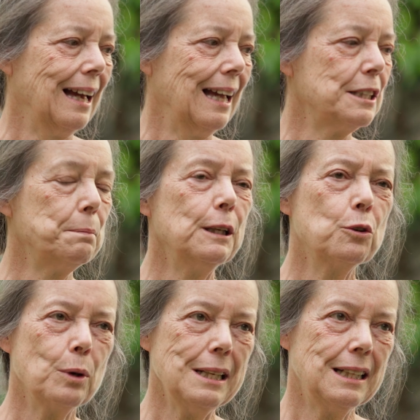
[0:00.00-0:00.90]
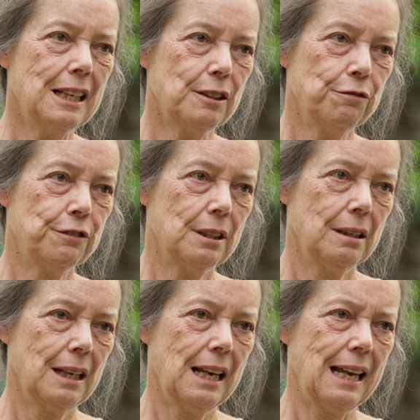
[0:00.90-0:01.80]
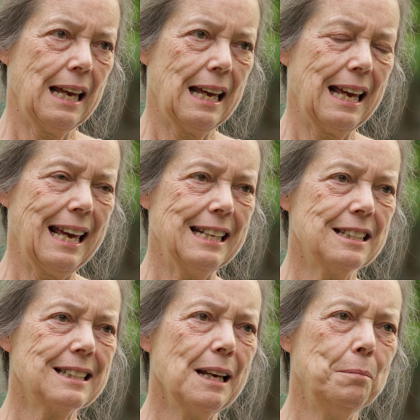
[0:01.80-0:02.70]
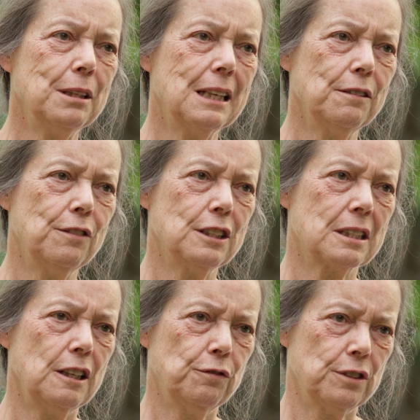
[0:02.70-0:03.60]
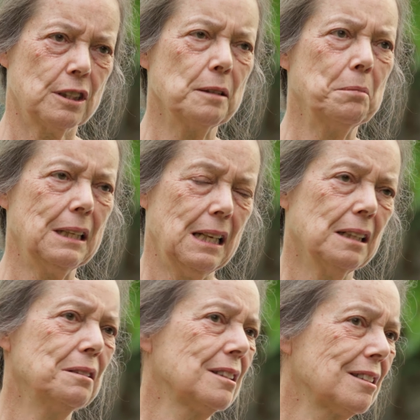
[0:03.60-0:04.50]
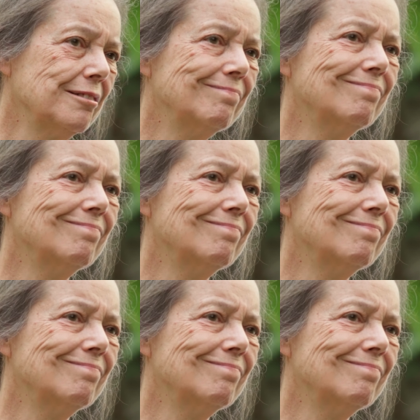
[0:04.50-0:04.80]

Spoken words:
It's been a great gift. and it's time to give this gift to somebody else.